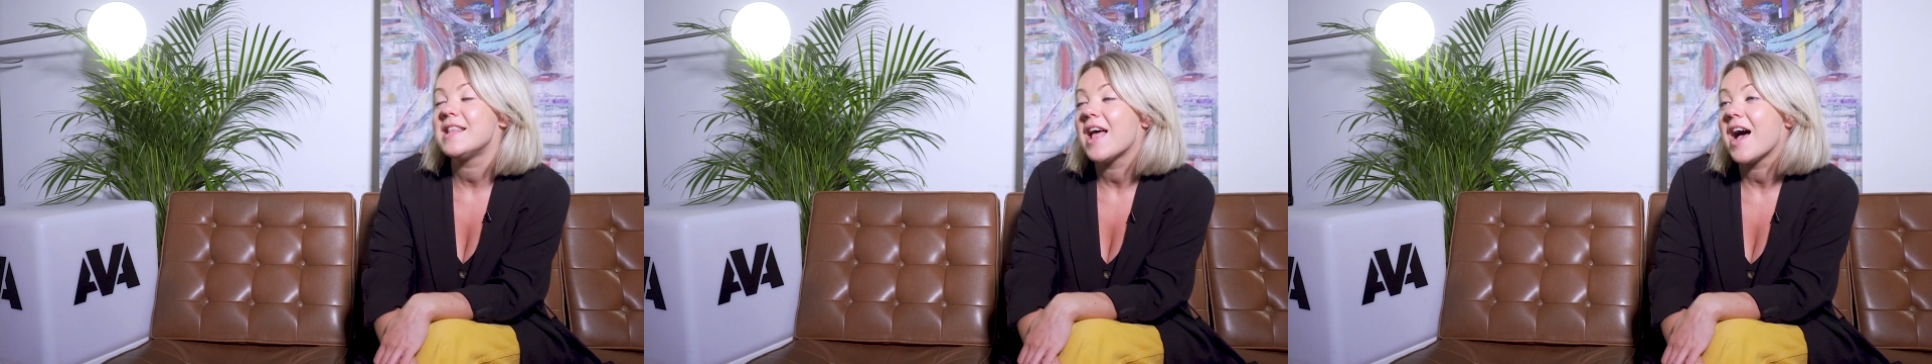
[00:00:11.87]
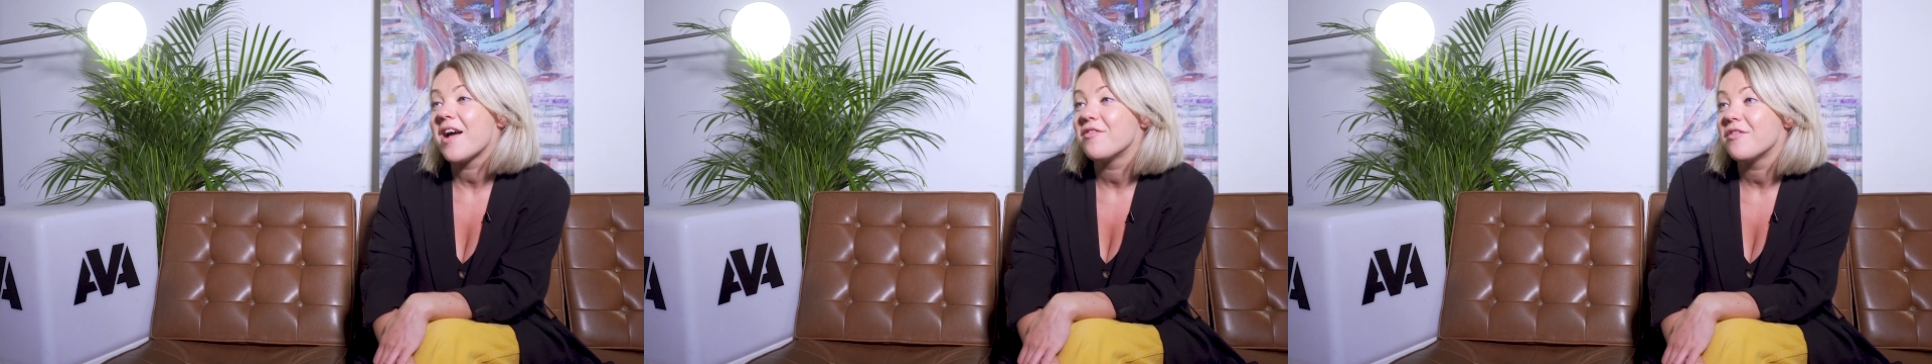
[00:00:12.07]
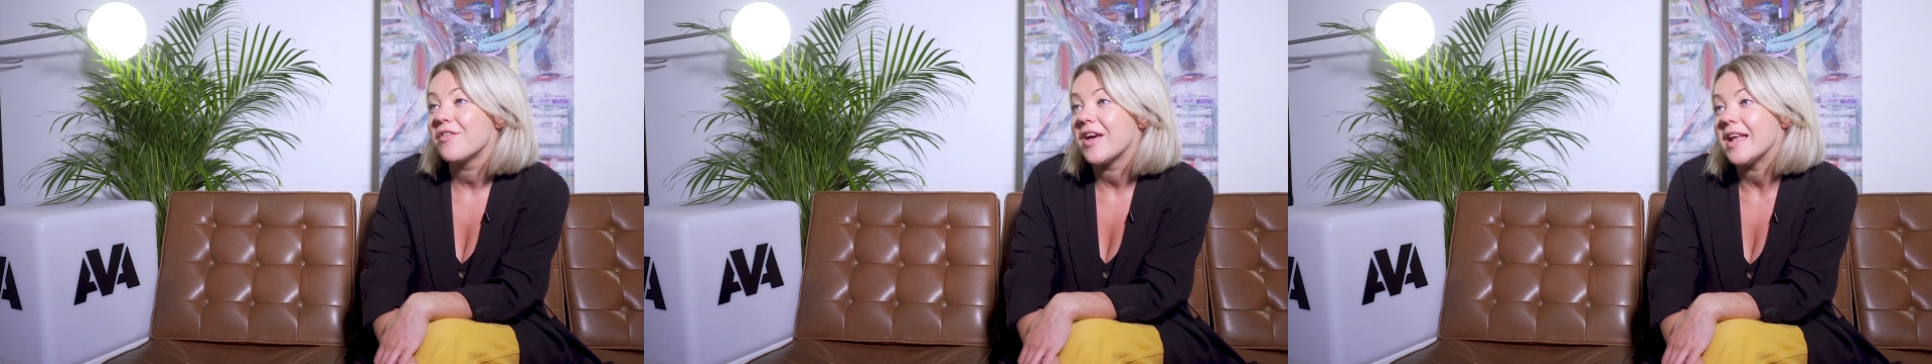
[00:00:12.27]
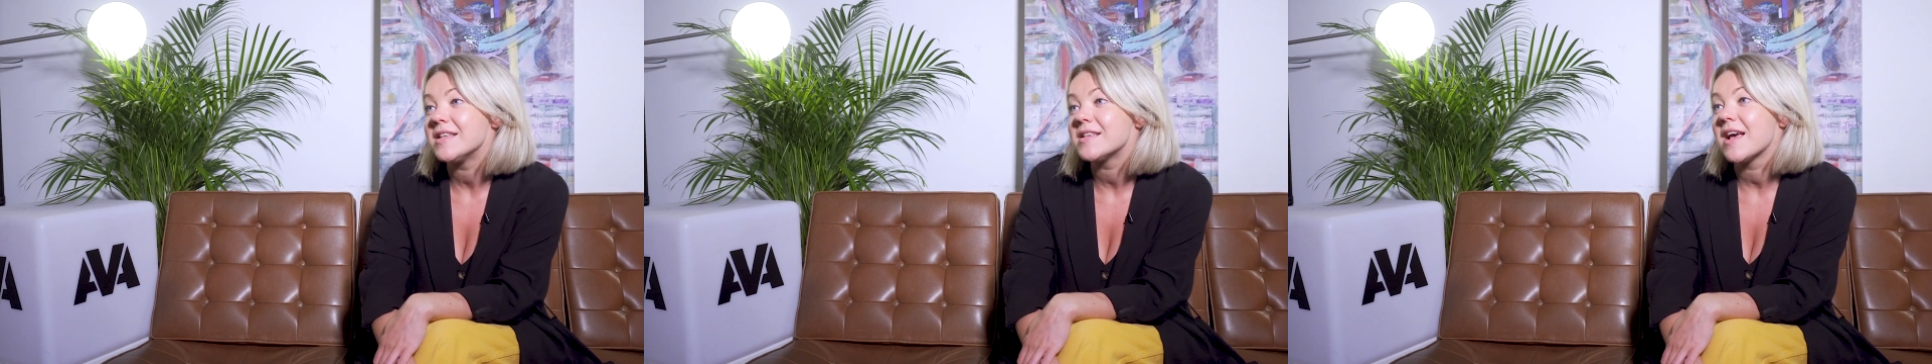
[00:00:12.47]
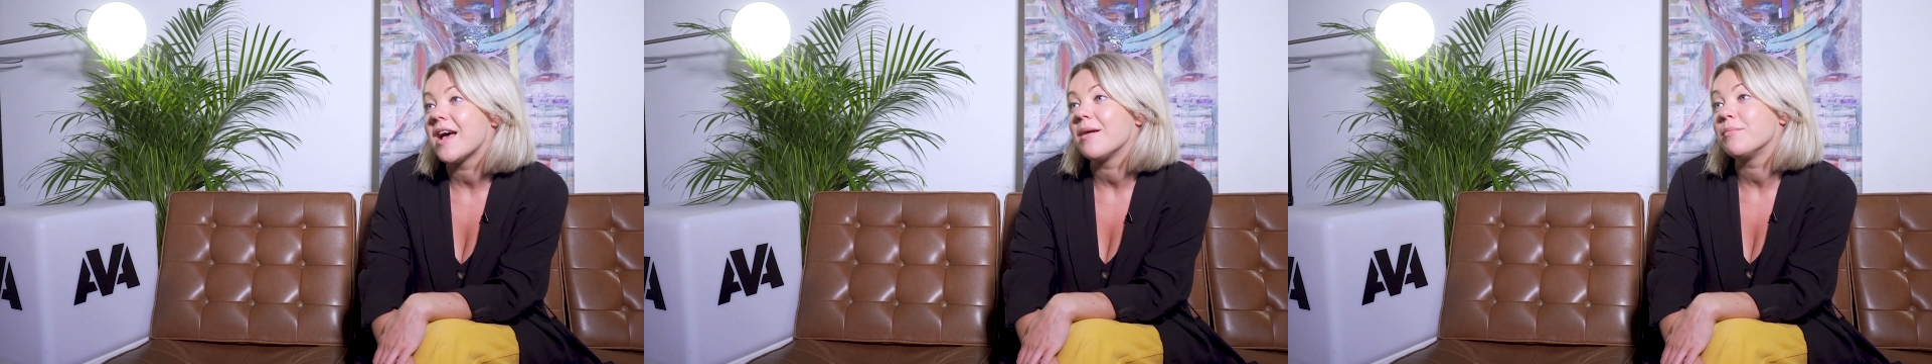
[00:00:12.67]
live
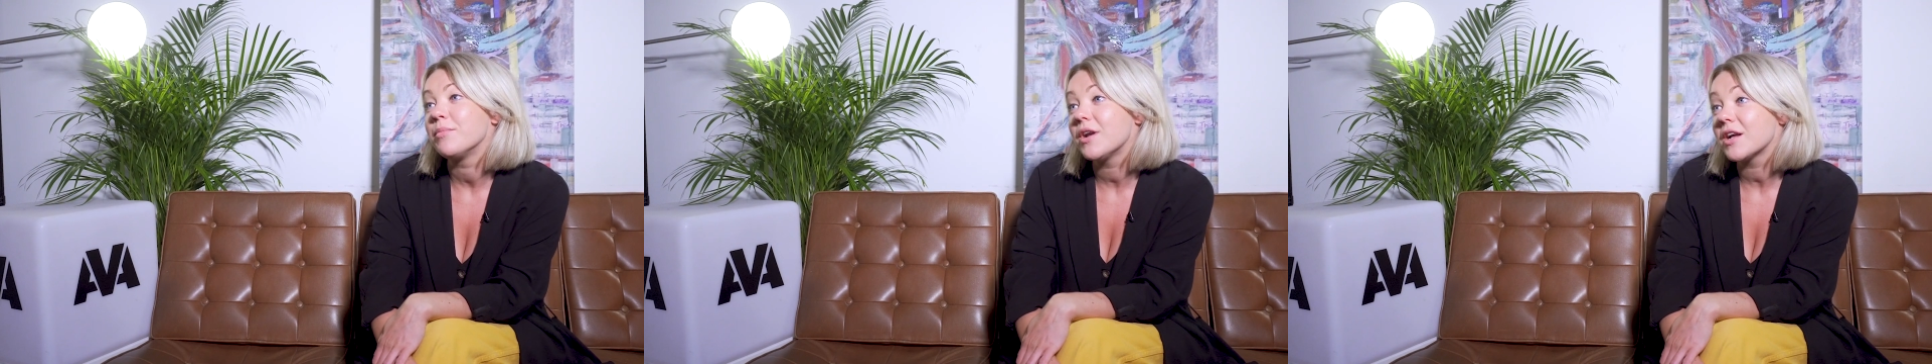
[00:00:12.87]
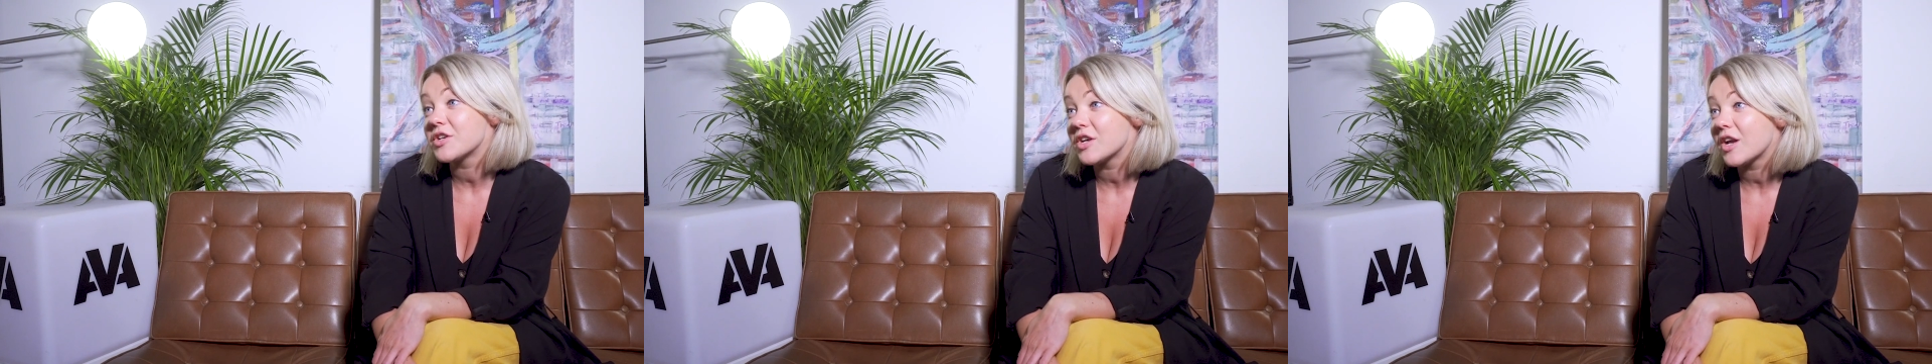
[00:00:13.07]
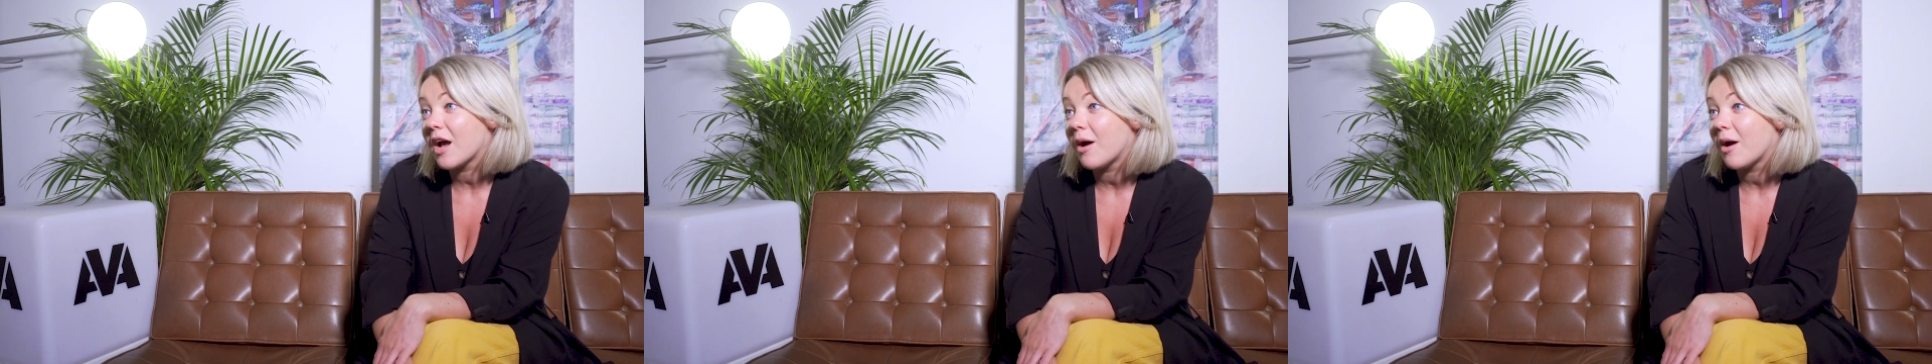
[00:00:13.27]
event and production